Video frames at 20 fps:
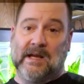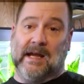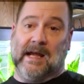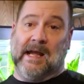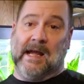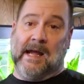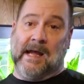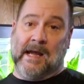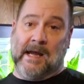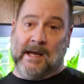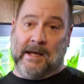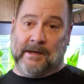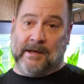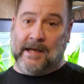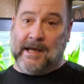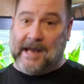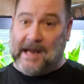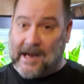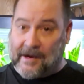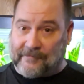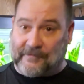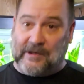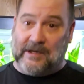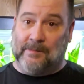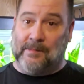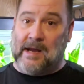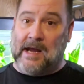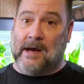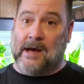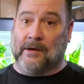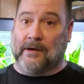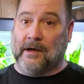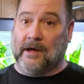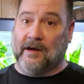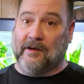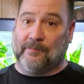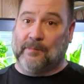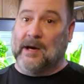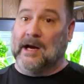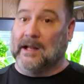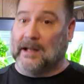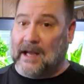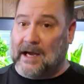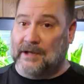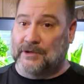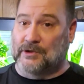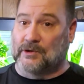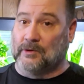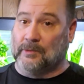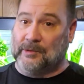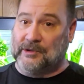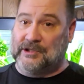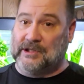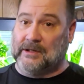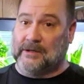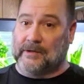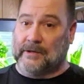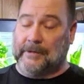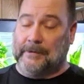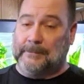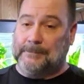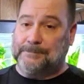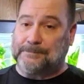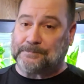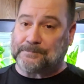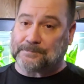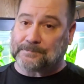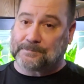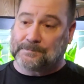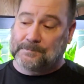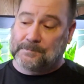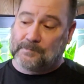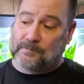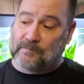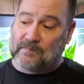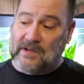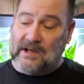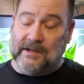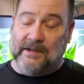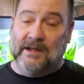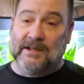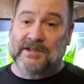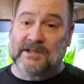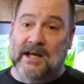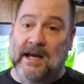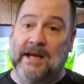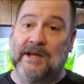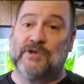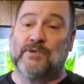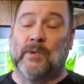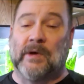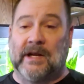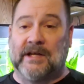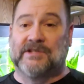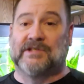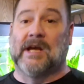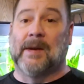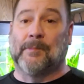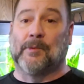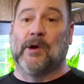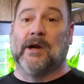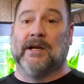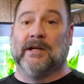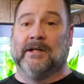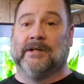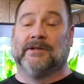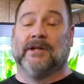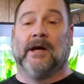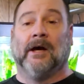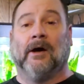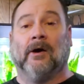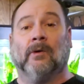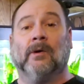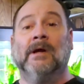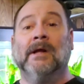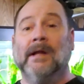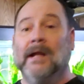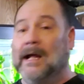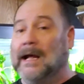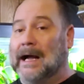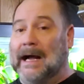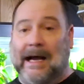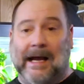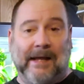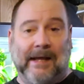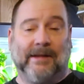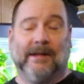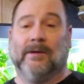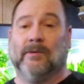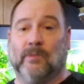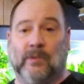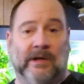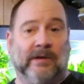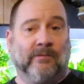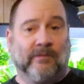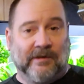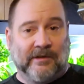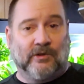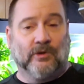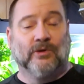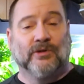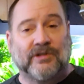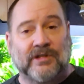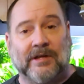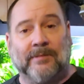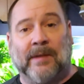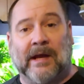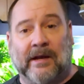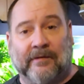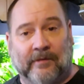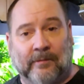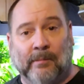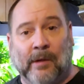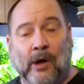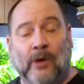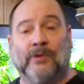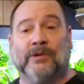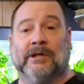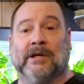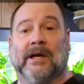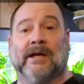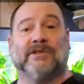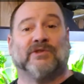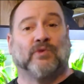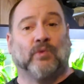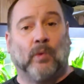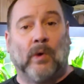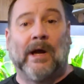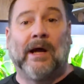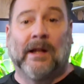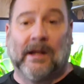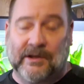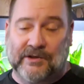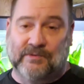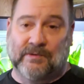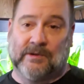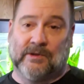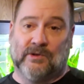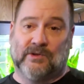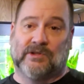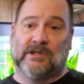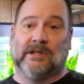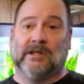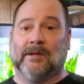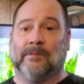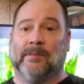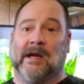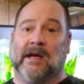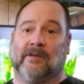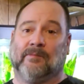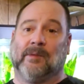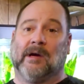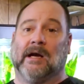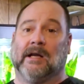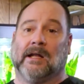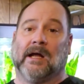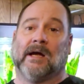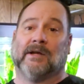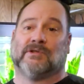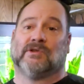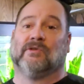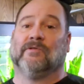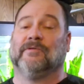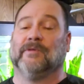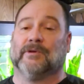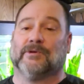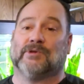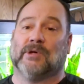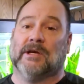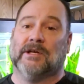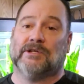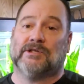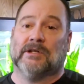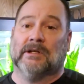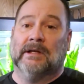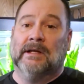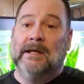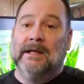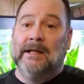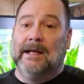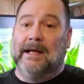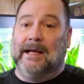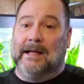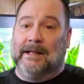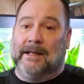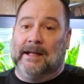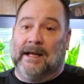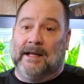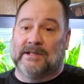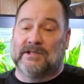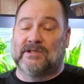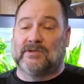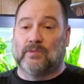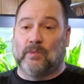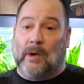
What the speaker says: and half the amount of biological material. In this case, when I separated it, though, we reduced the amount of ammonia as well as reducing the amount of biological filtration, and that's